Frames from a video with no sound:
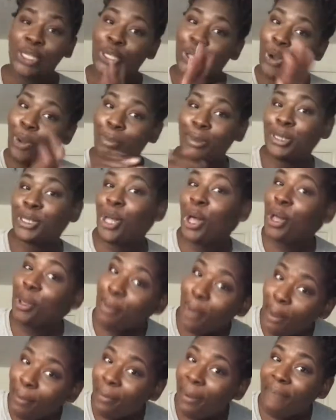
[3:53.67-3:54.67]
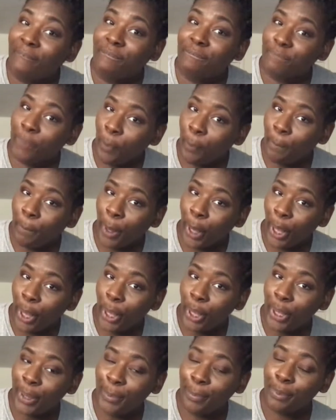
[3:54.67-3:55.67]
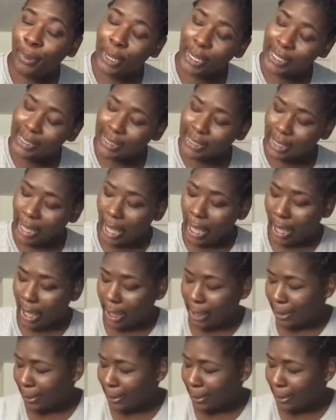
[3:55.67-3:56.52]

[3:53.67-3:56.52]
So don't be talking about my poop. Praise God.